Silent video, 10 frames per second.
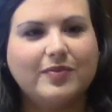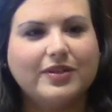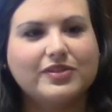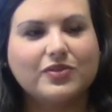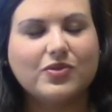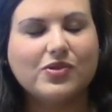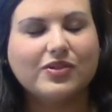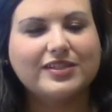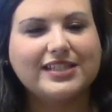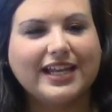at both
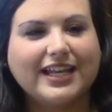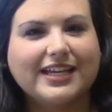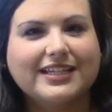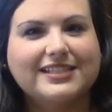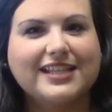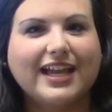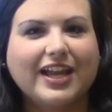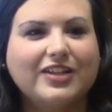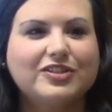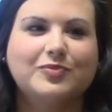schools, and I
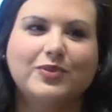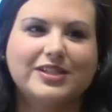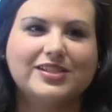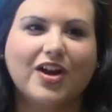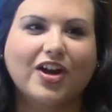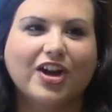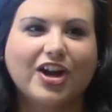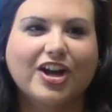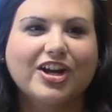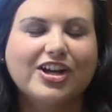coached boys
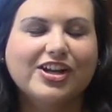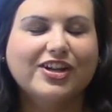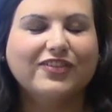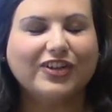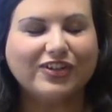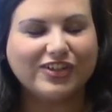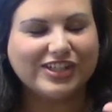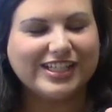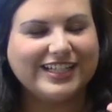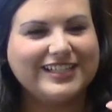soccer for a
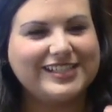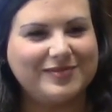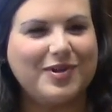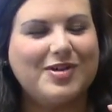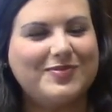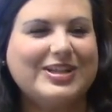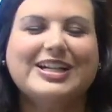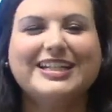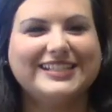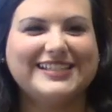really small
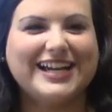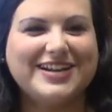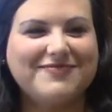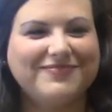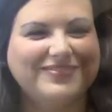period of time.